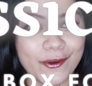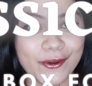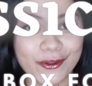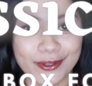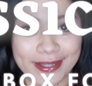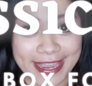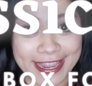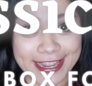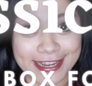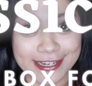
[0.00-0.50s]

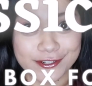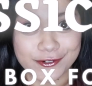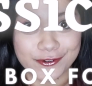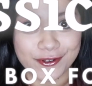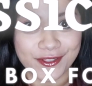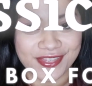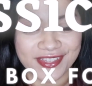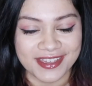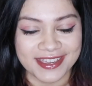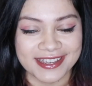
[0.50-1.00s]
whole
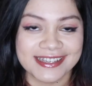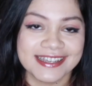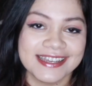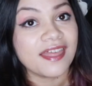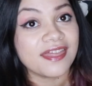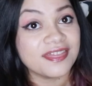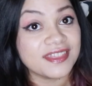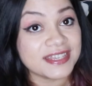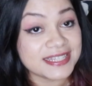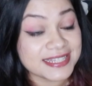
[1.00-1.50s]
annual thing.
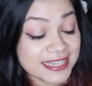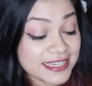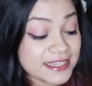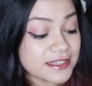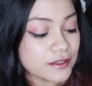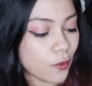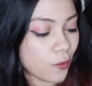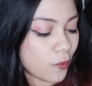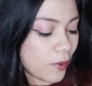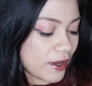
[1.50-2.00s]
This
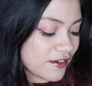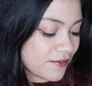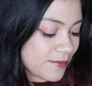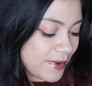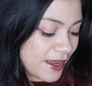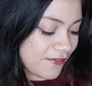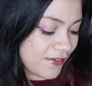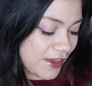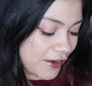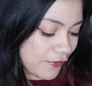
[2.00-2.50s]
is one of
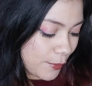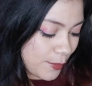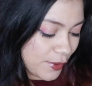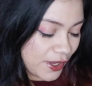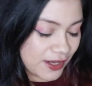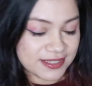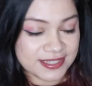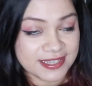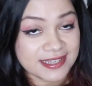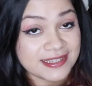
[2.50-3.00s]
my favorite
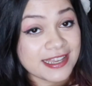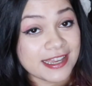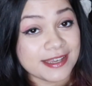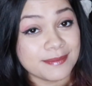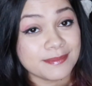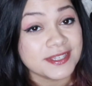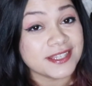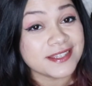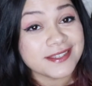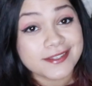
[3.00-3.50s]
boxes. I
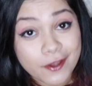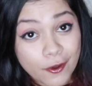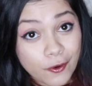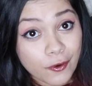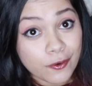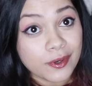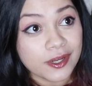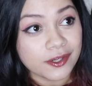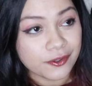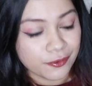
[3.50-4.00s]
am
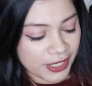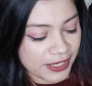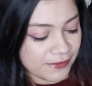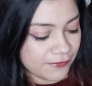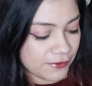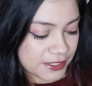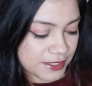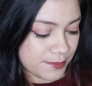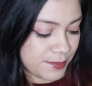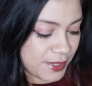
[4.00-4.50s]
so
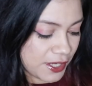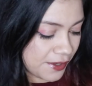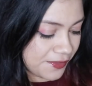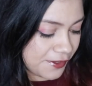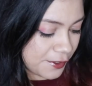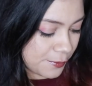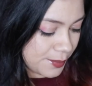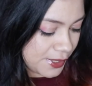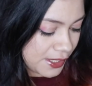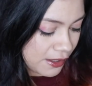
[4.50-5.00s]
grateful to be on
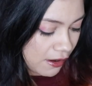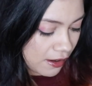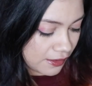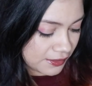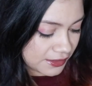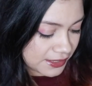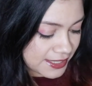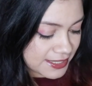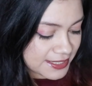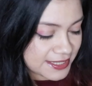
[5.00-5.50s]
their PR
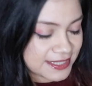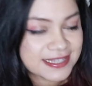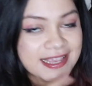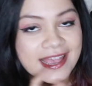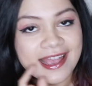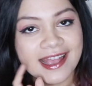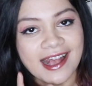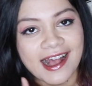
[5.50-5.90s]
list.